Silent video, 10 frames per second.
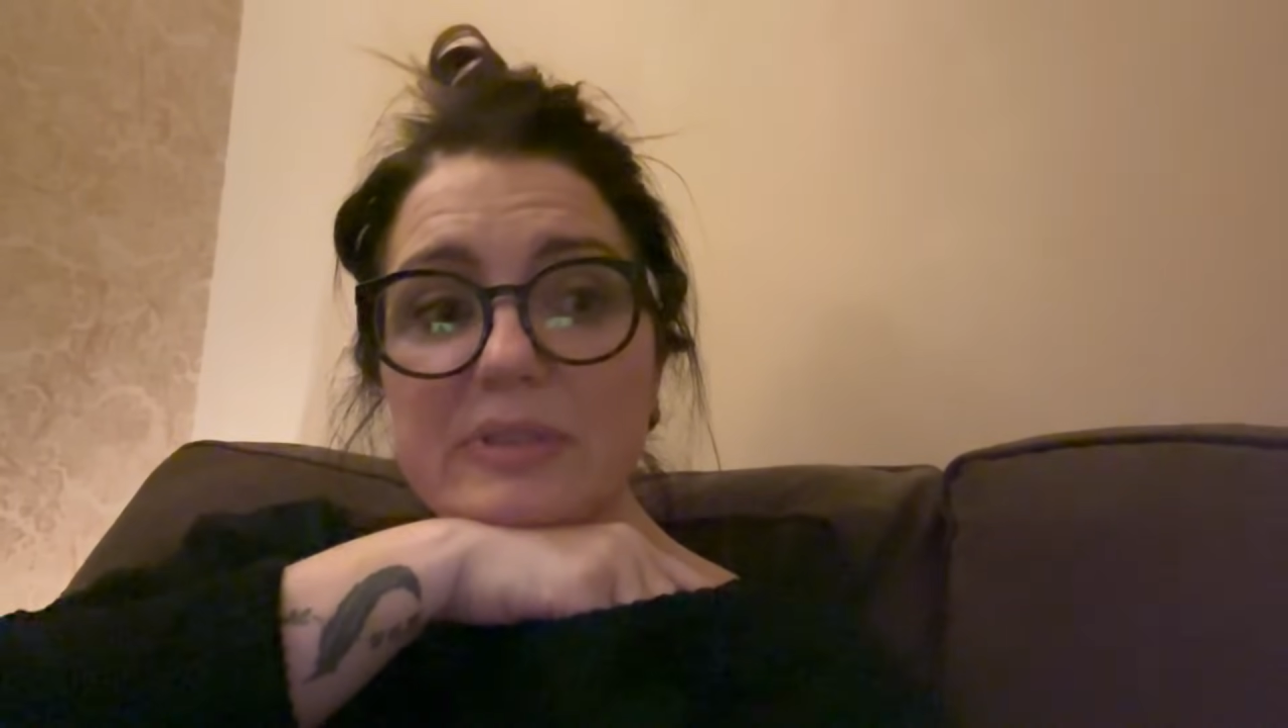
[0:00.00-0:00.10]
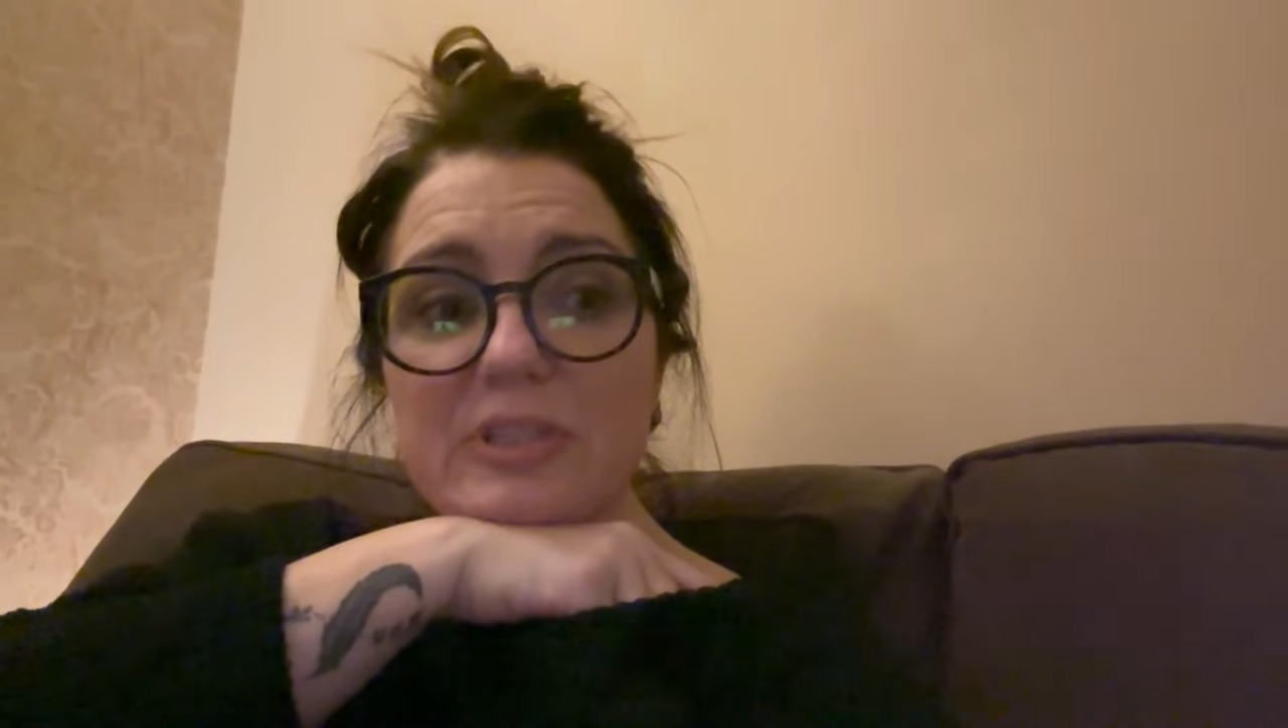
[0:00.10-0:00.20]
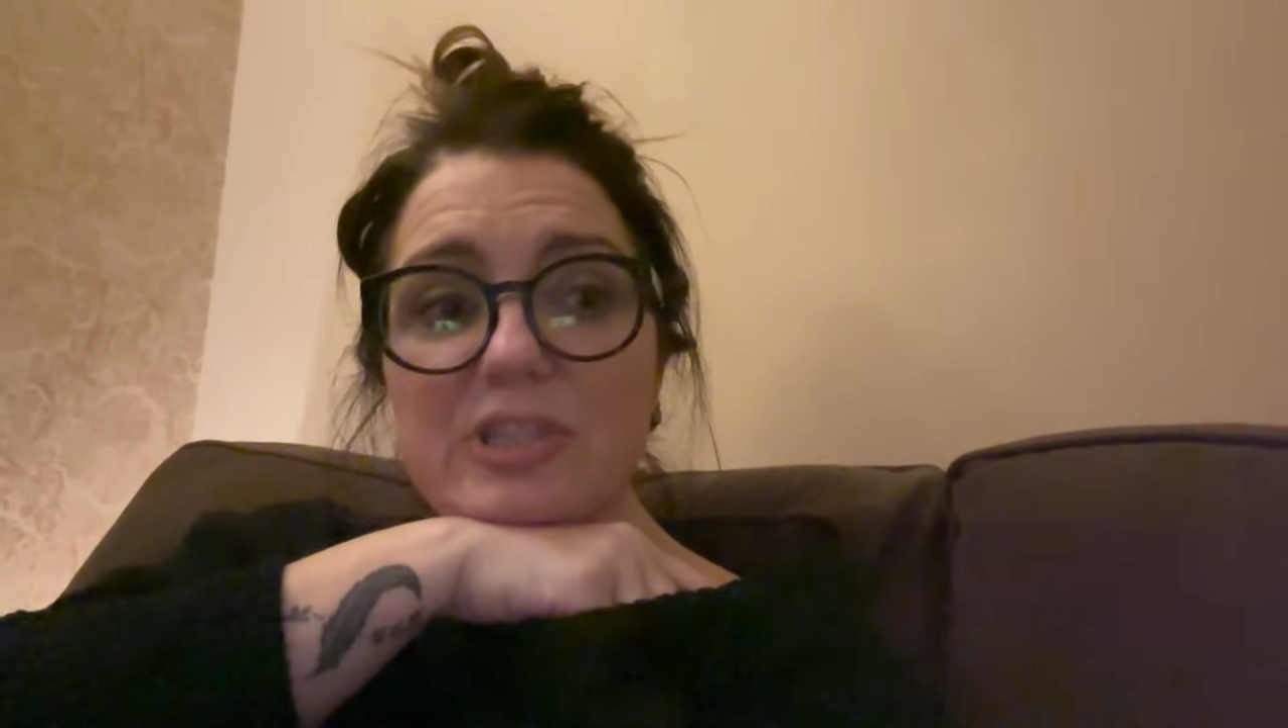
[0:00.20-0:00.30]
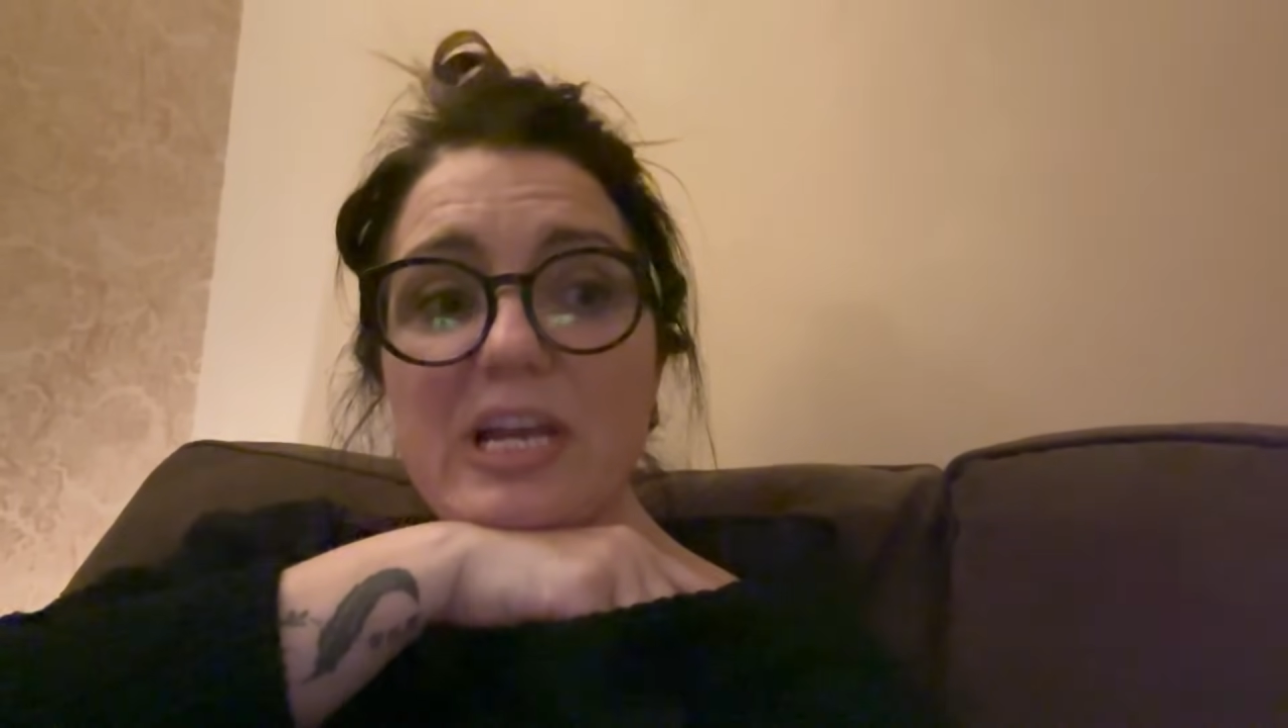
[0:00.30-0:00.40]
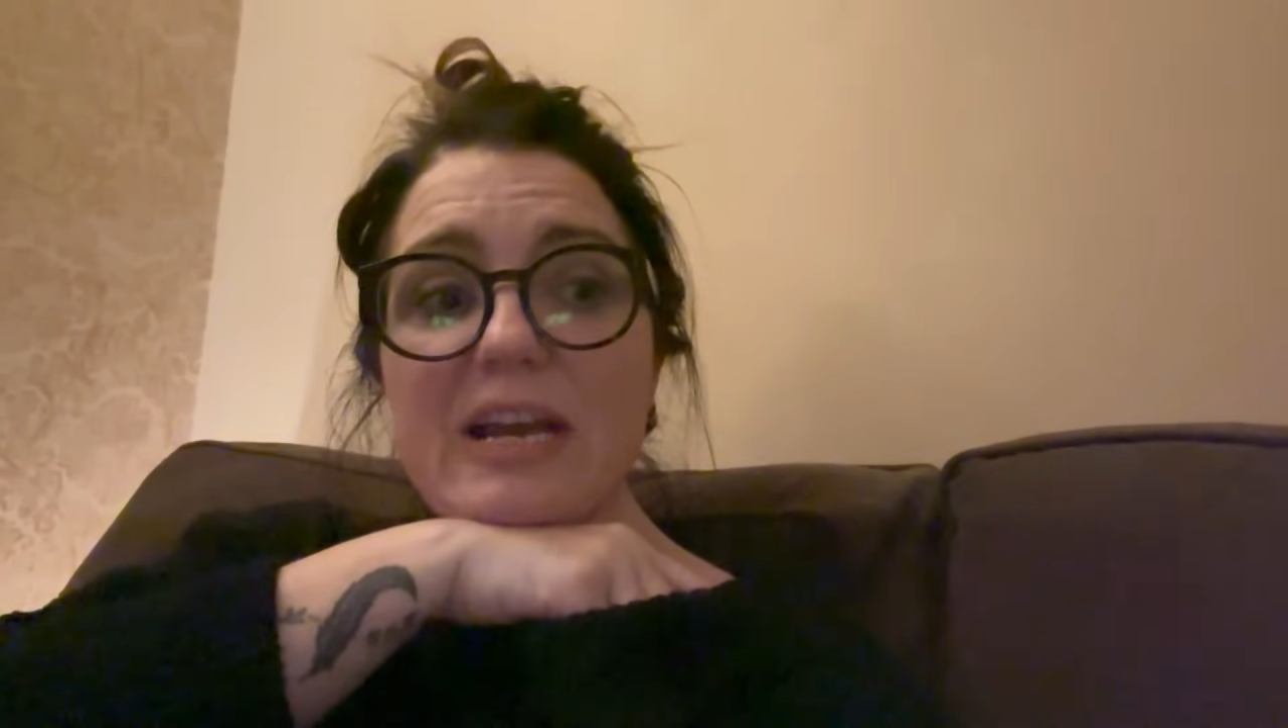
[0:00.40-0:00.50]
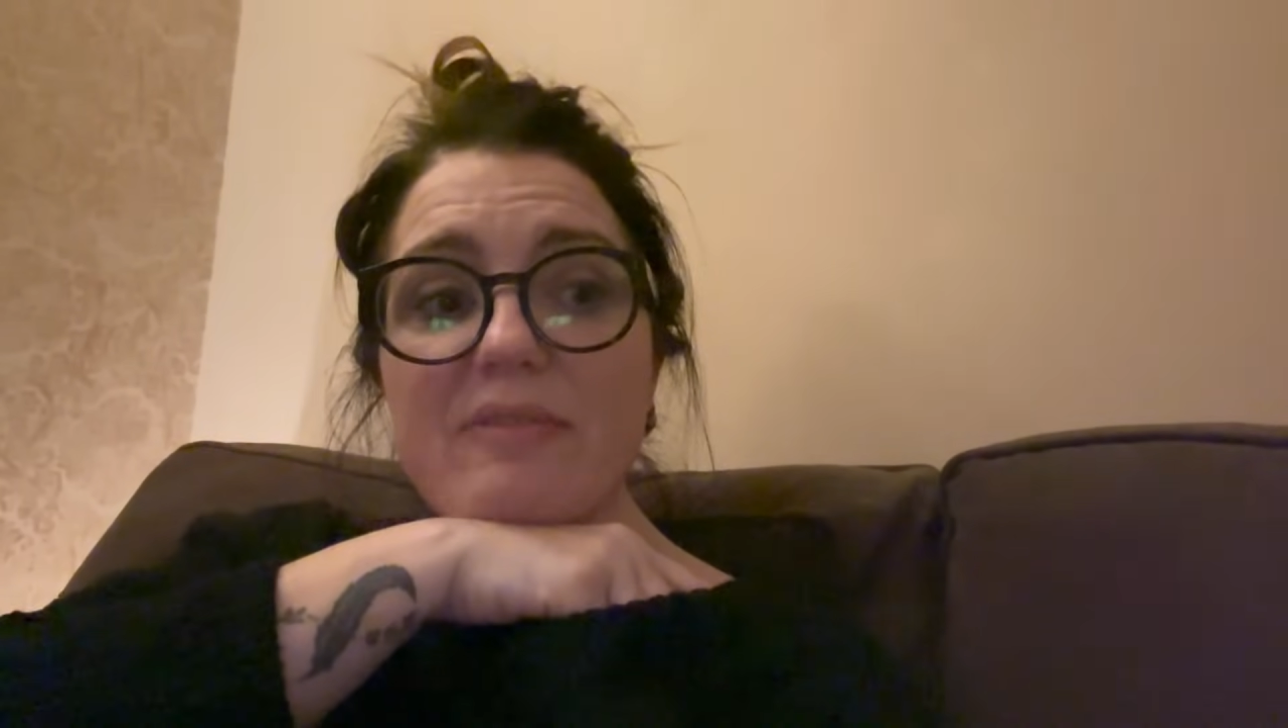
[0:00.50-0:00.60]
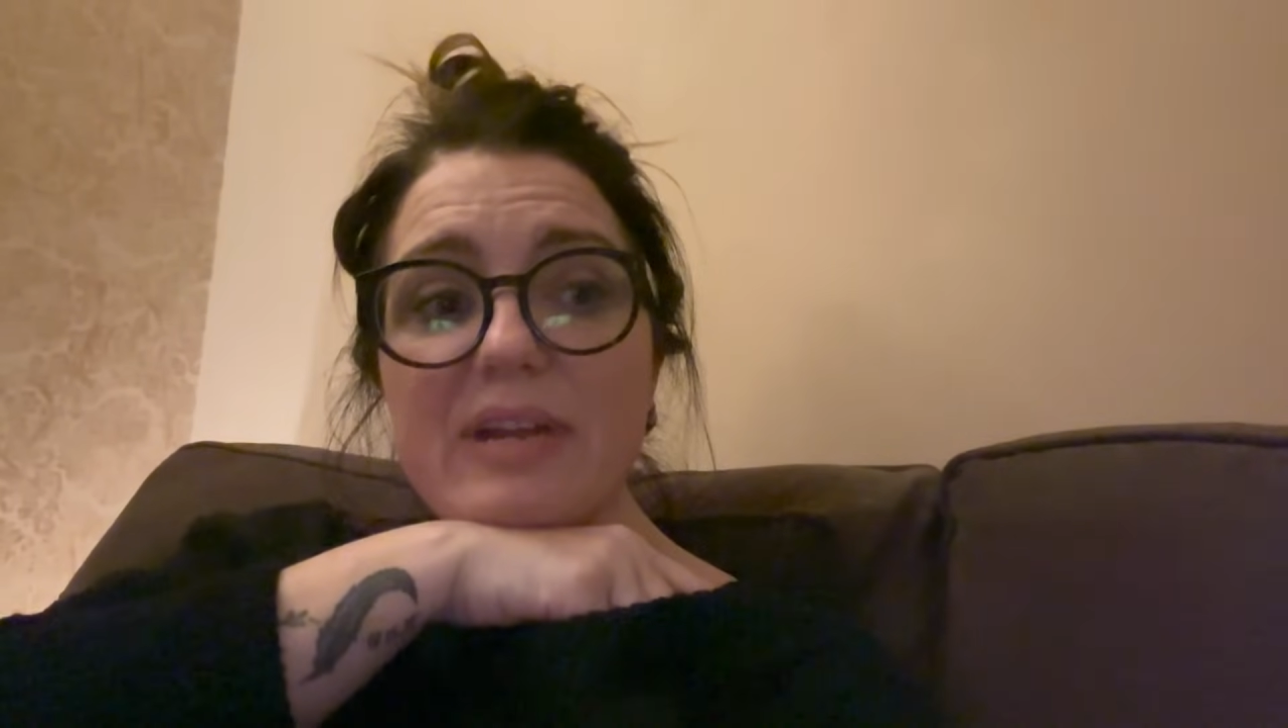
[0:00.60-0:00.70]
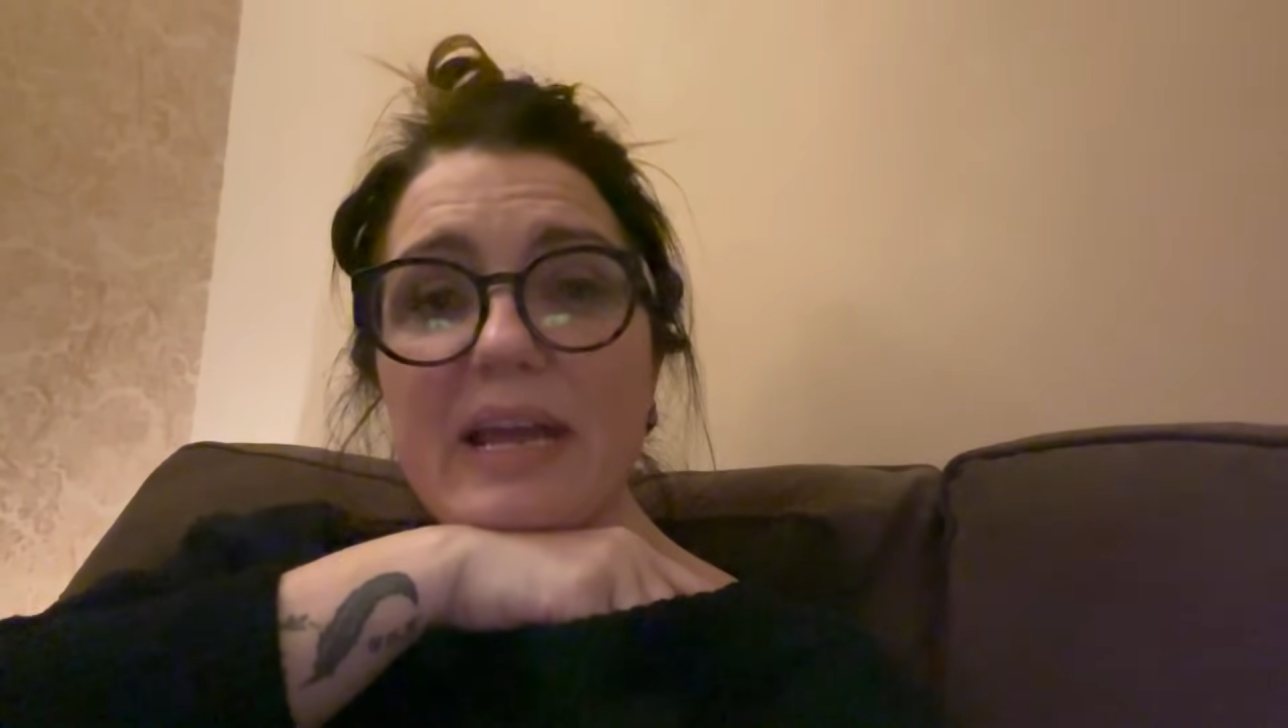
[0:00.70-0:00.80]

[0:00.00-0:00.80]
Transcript: sharing